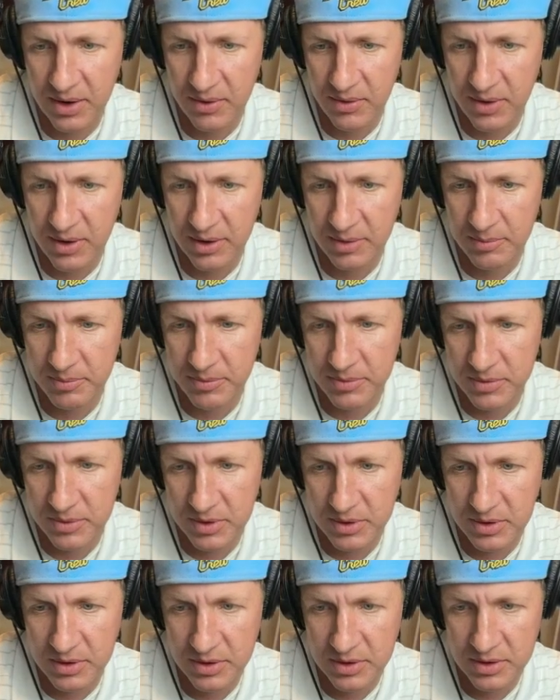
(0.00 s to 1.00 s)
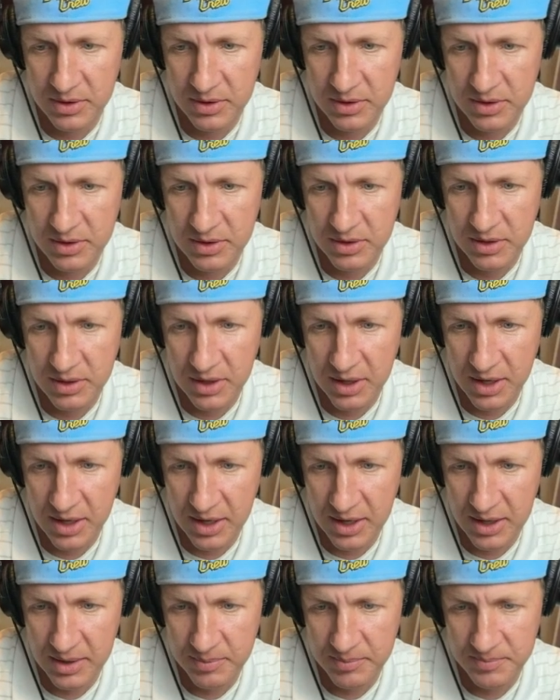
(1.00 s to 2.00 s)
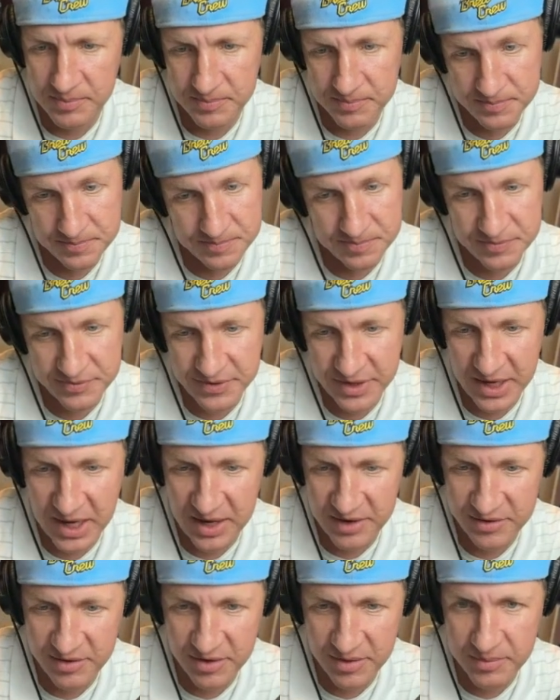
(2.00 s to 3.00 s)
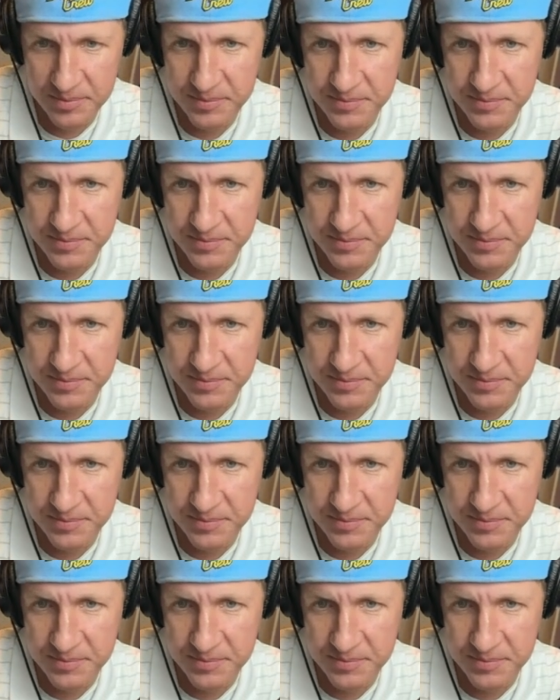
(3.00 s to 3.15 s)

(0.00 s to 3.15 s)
arm. Gotcha.